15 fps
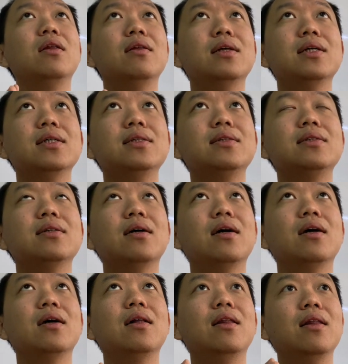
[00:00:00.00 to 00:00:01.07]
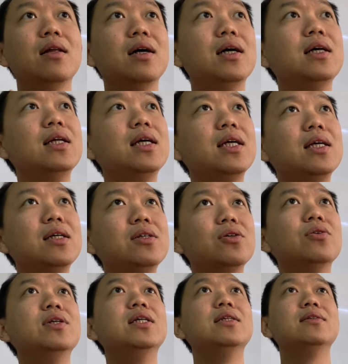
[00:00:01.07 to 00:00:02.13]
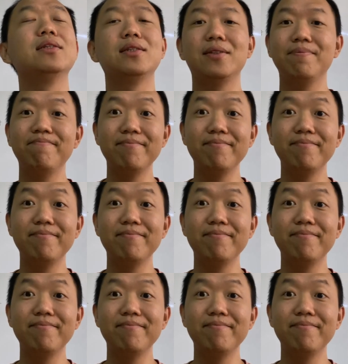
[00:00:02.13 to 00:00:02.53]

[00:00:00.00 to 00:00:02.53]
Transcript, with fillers: these learning units.